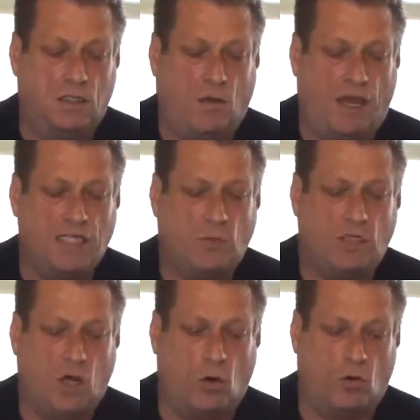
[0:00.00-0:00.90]
So as we
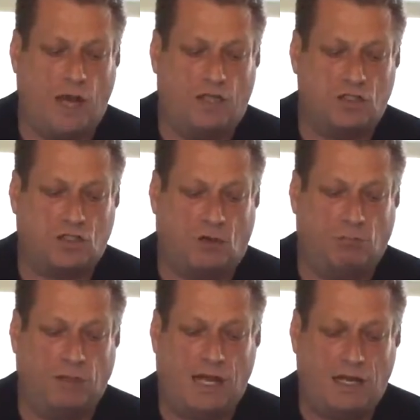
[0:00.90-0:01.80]
go around and
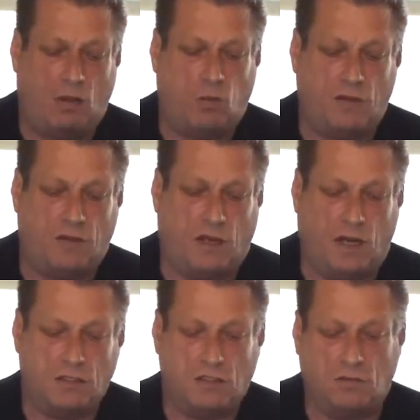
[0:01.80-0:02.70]
start blotting it, what that
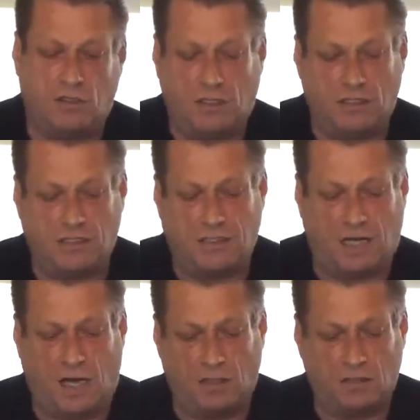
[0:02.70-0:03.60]
also does is
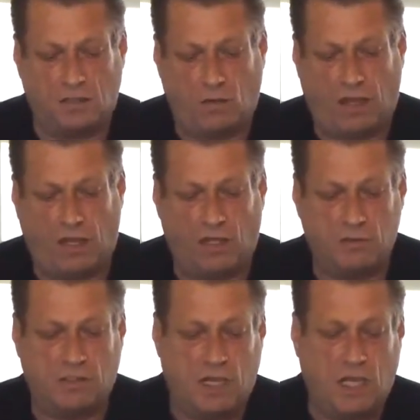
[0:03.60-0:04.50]
that also
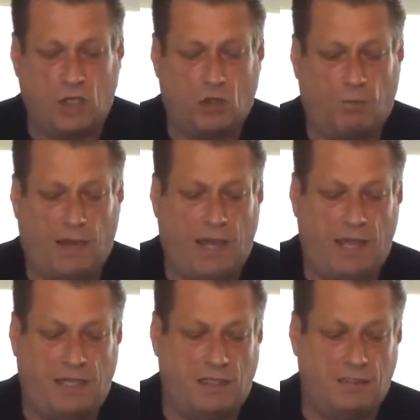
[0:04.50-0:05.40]
helps your
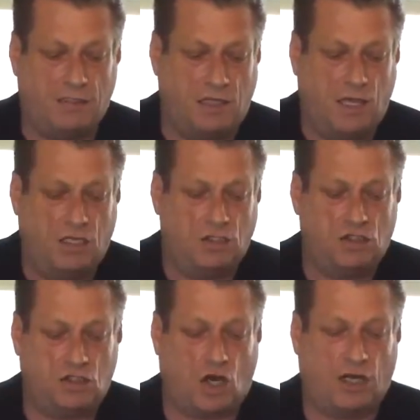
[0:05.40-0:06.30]
paints
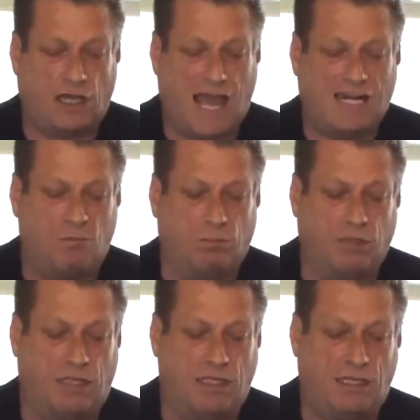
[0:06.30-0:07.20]
start kind of
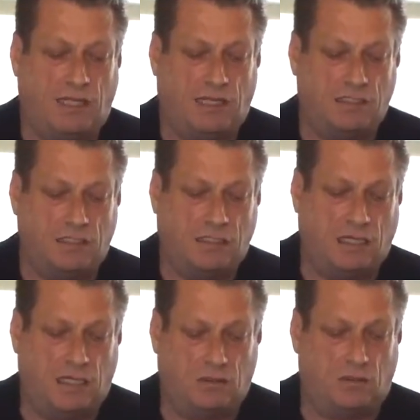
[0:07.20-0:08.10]
blending in
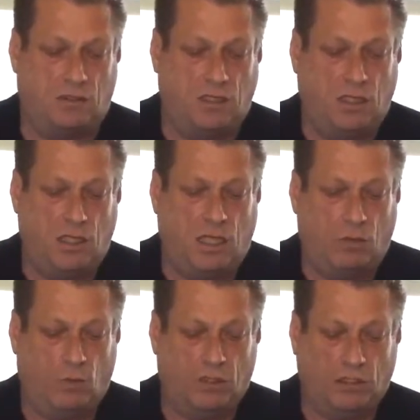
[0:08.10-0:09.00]
together
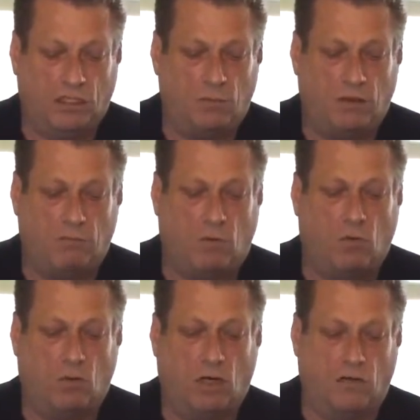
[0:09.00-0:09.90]
with a little bit
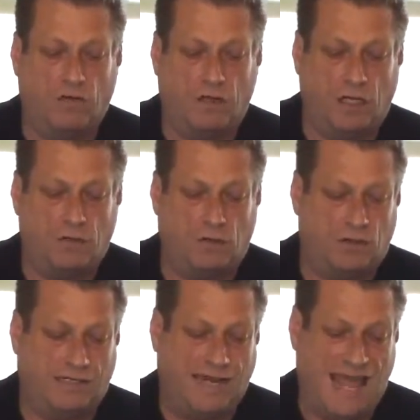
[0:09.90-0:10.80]
more of
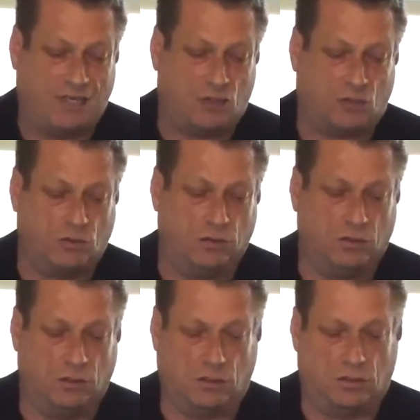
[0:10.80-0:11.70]
another natural
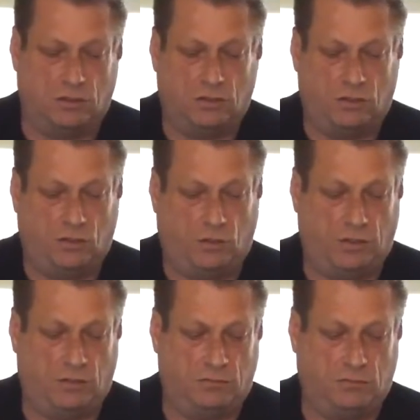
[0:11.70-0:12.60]
look to
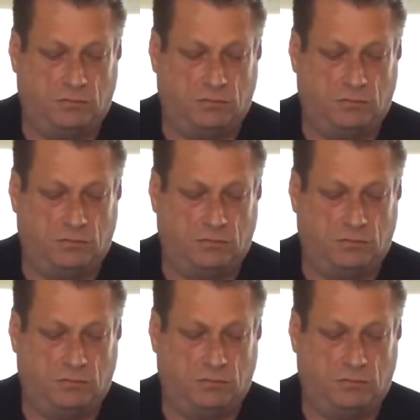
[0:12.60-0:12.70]
it.